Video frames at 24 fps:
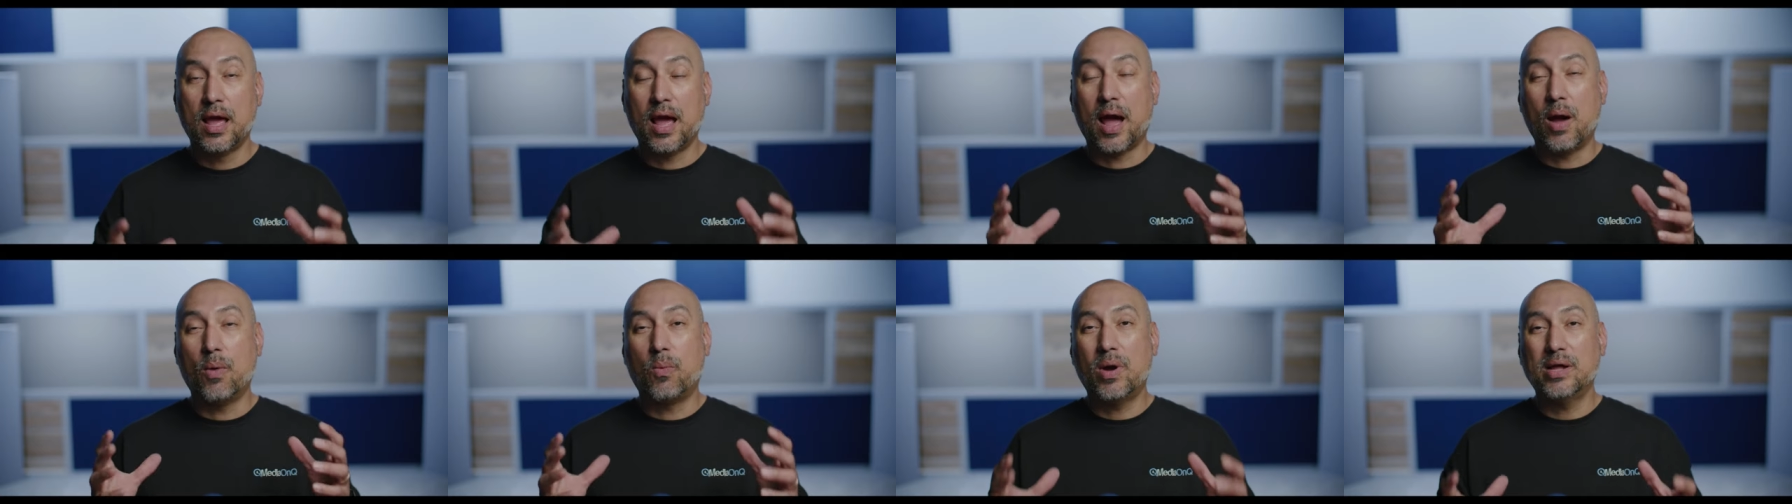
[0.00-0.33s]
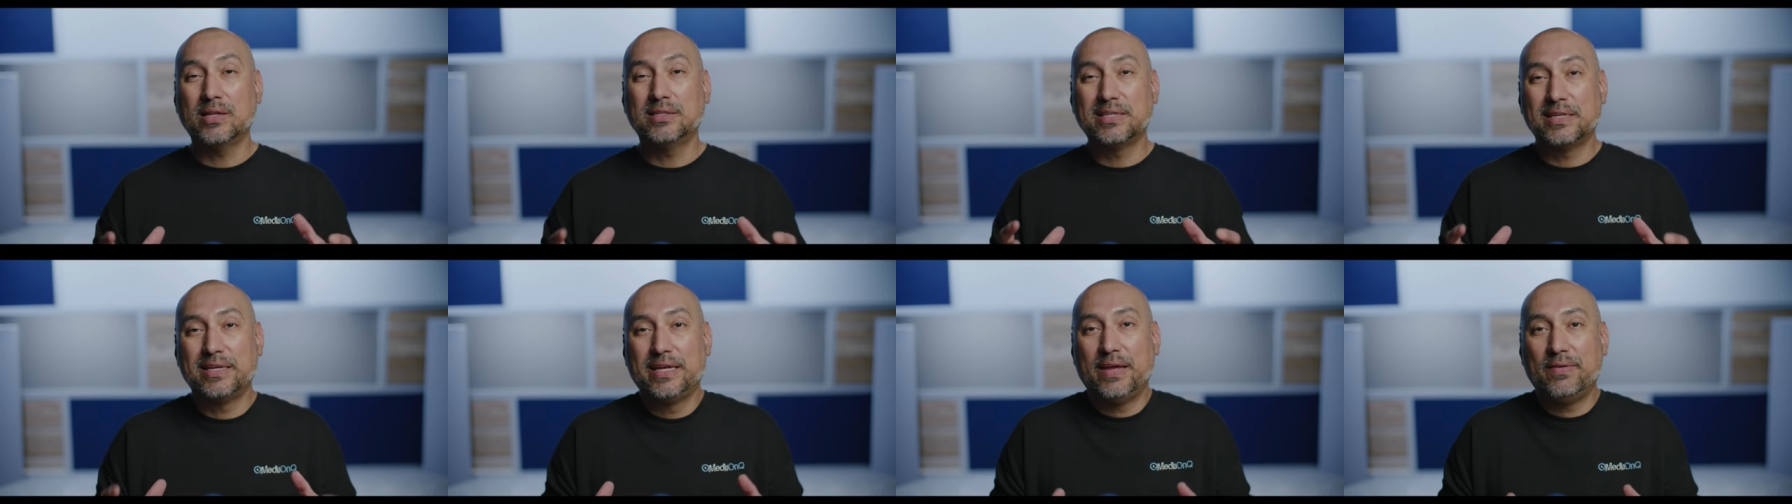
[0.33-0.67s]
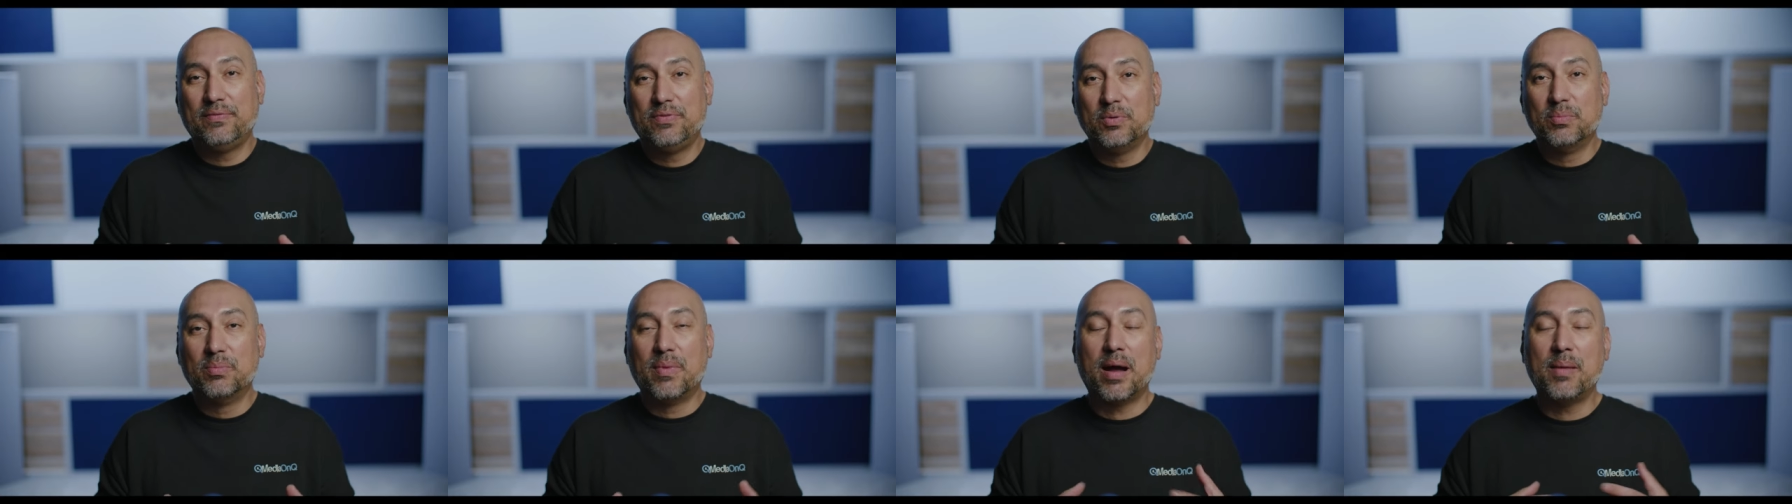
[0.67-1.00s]
I want to
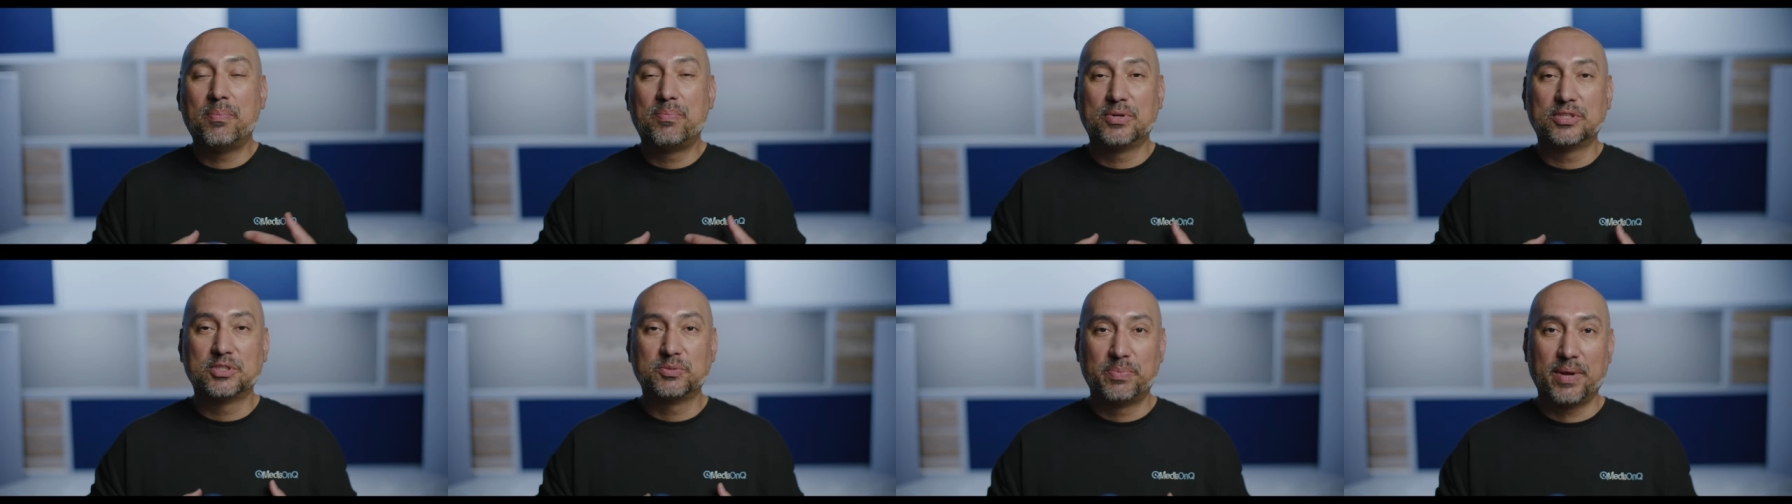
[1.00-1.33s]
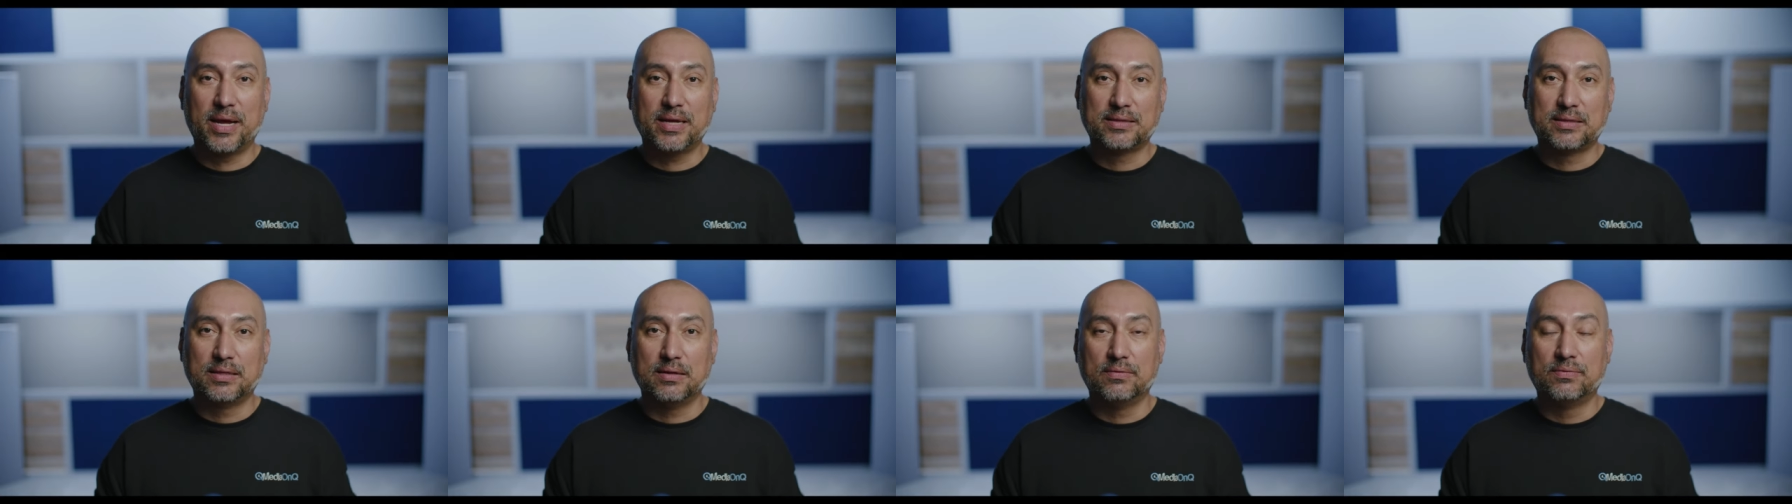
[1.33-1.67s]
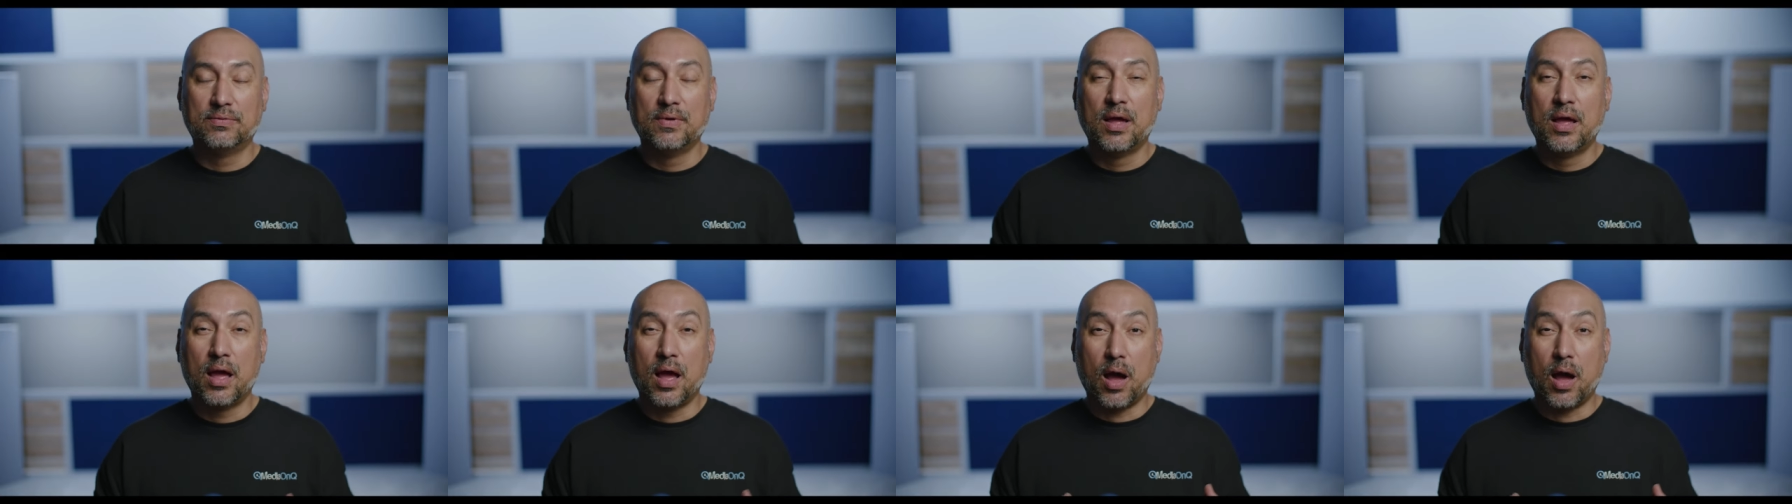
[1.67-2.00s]
give you my perspective